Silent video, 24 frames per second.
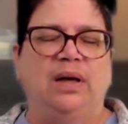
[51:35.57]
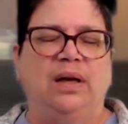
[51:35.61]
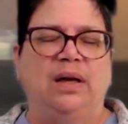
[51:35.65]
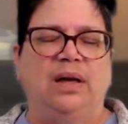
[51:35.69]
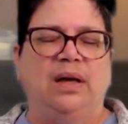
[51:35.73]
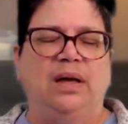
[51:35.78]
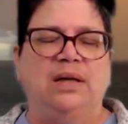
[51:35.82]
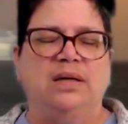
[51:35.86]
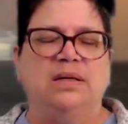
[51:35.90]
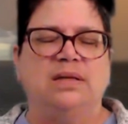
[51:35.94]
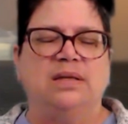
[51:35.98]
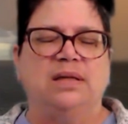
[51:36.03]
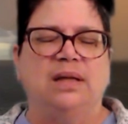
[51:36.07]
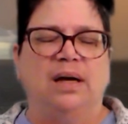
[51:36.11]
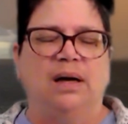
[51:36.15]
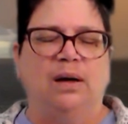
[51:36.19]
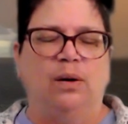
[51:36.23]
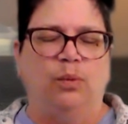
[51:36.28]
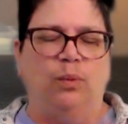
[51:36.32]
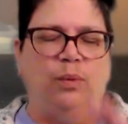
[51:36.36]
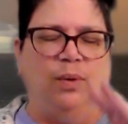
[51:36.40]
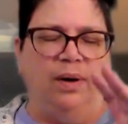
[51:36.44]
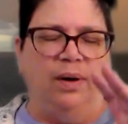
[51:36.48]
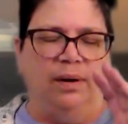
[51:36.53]
is
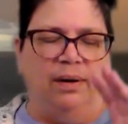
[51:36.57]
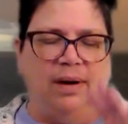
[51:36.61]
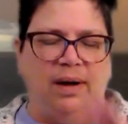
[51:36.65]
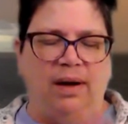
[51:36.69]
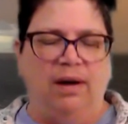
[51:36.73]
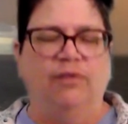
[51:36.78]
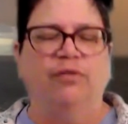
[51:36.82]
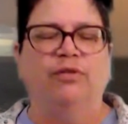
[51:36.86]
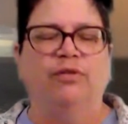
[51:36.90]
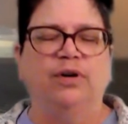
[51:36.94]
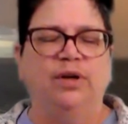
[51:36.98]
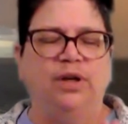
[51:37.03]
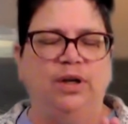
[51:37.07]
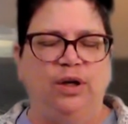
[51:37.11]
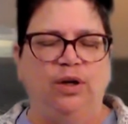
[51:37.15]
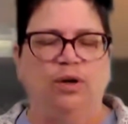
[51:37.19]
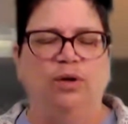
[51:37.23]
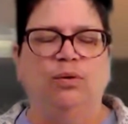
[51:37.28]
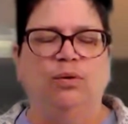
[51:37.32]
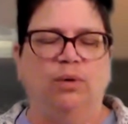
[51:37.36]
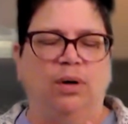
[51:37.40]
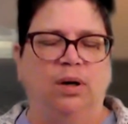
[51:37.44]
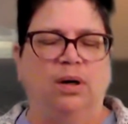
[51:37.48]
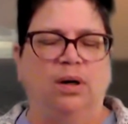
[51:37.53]
that wherever
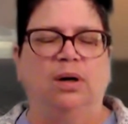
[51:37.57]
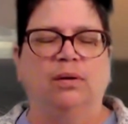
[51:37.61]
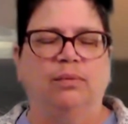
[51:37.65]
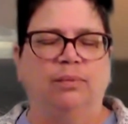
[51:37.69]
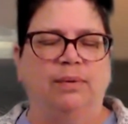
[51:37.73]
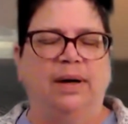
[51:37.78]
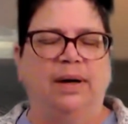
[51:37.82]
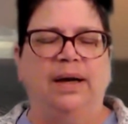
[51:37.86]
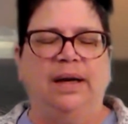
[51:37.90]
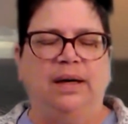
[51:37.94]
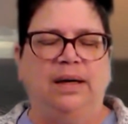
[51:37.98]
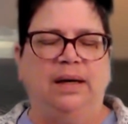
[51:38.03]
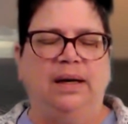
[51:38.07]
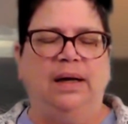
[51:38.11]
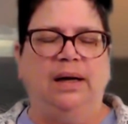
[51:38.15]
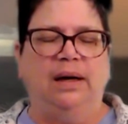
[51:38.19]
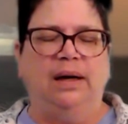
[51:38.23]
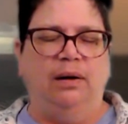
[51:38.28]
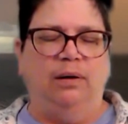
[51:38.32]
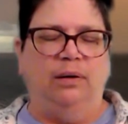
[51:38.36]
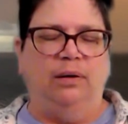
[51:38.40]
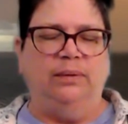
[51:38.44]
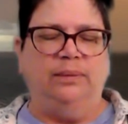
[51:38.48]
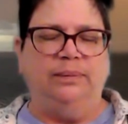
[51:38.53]
you are right
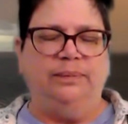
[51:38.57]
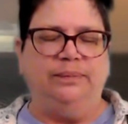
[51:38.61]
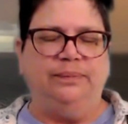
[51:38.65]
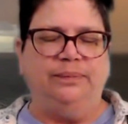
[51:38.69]
now,